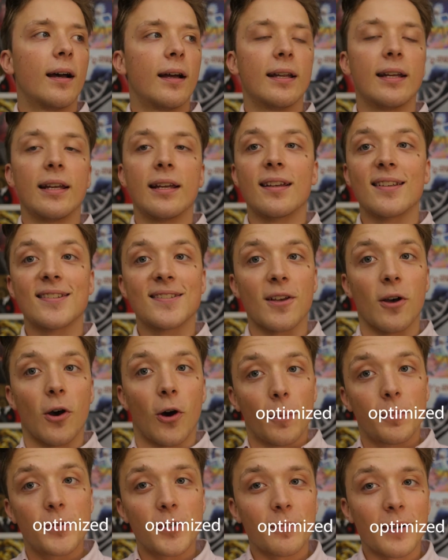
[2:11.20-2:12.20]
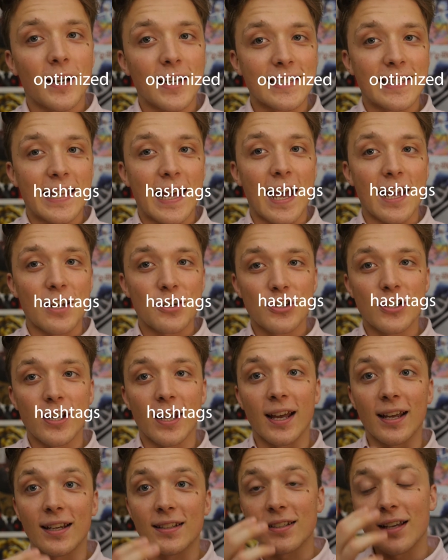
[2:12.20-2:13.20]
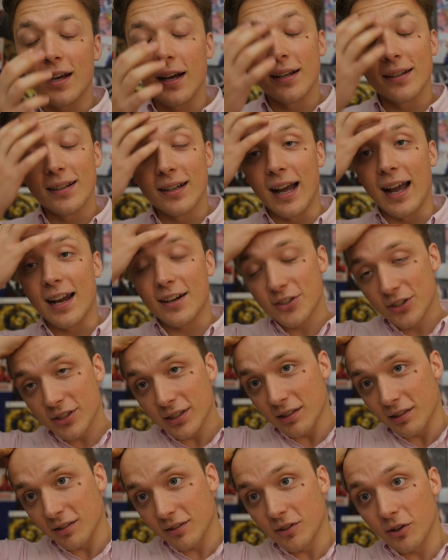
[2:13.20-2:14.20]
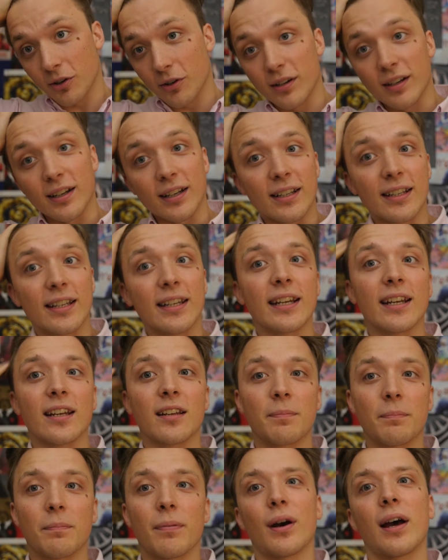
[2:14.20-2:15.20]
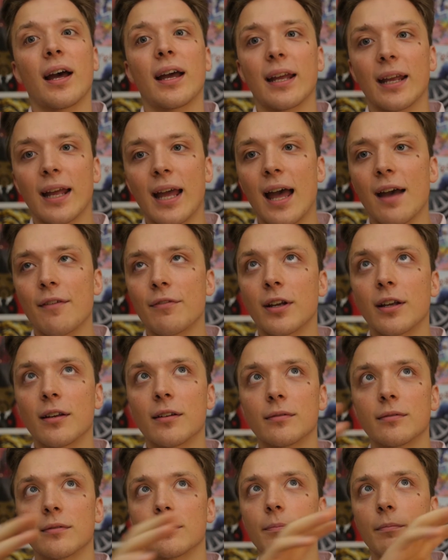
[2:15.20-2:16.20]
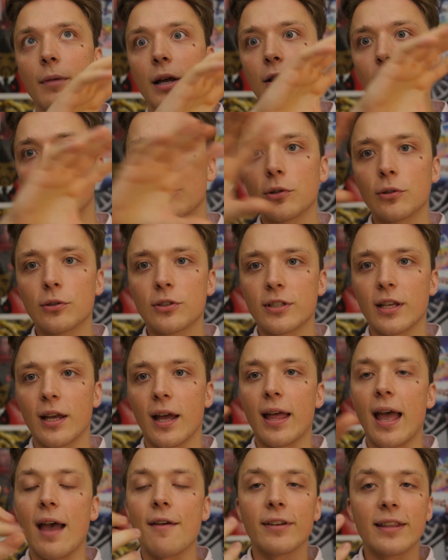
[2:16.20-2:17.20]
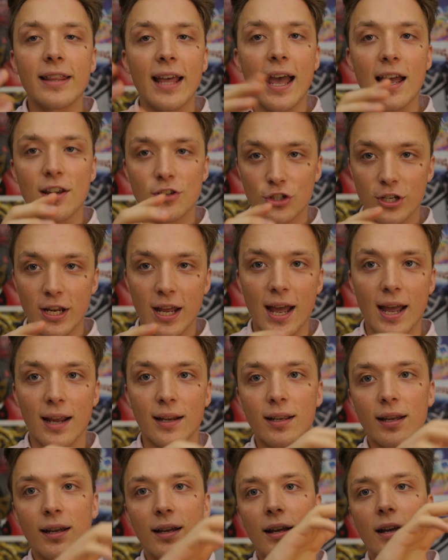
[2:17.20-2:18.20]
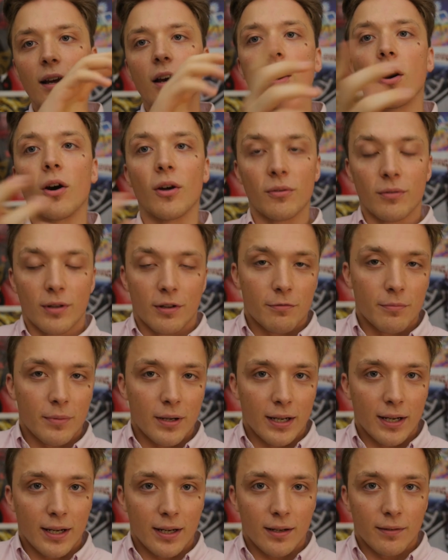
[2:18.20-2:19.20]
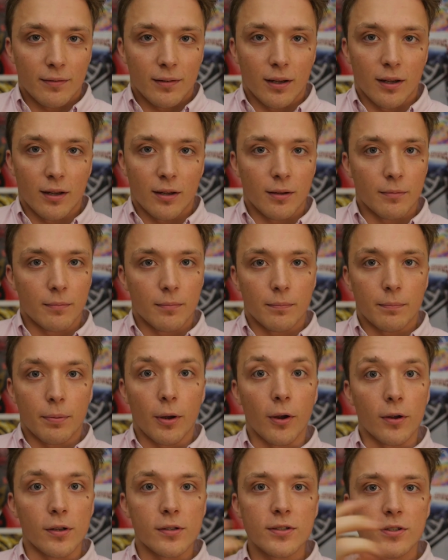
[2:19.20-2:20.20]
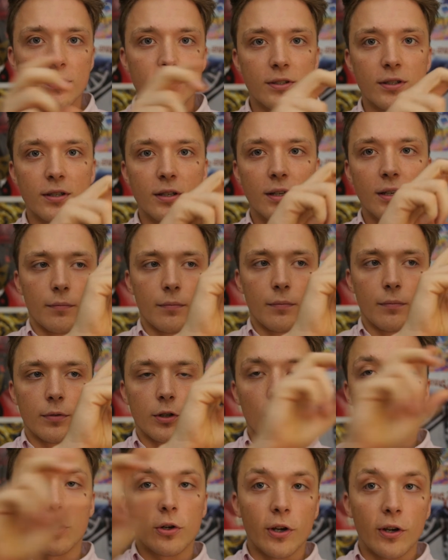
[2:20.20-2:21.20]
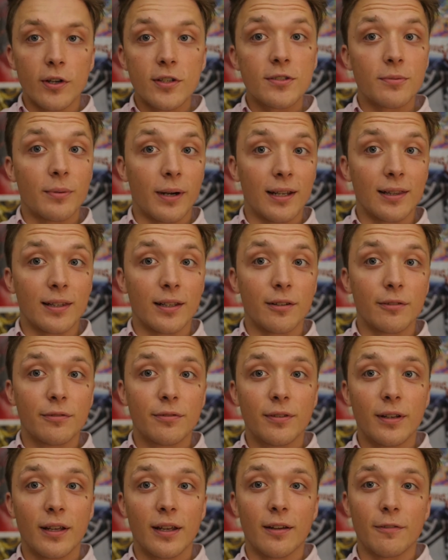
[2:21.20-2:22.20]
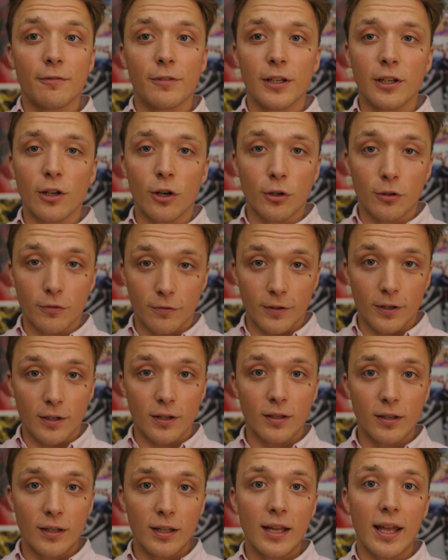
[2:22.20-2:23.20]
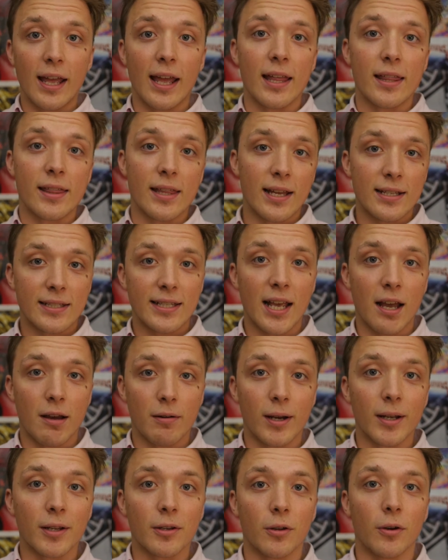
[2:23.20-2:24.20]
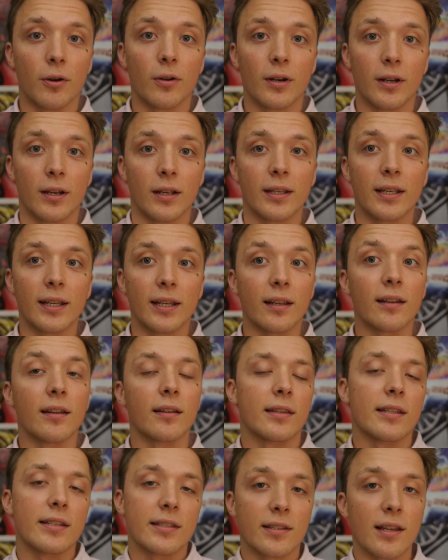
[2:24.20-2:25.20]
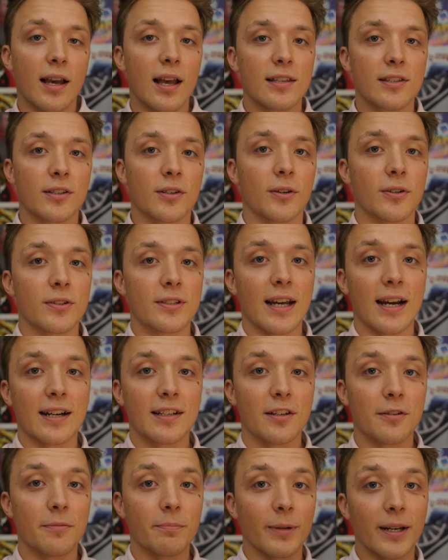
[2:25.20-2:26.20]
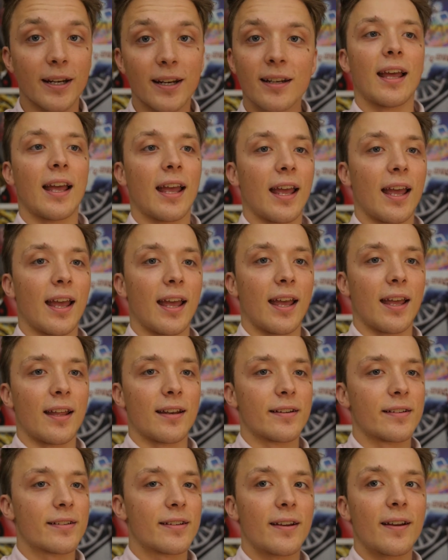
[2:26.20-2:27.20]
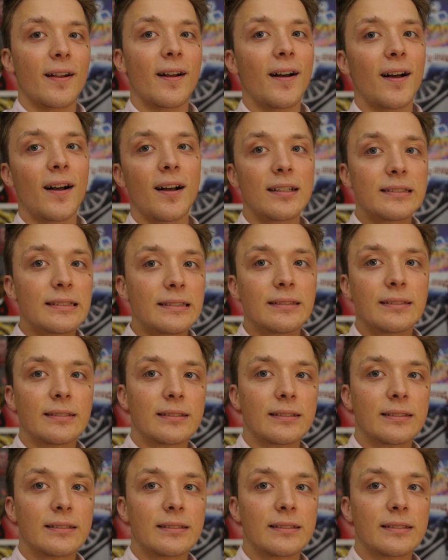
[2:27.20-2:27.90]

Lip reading: is optimize hashtags. I actually got a gig by having my having the hashtag on one of my posts, Gold Coast where I live, videographer, and that's how I got a gig. These guys contacted me and ta-da!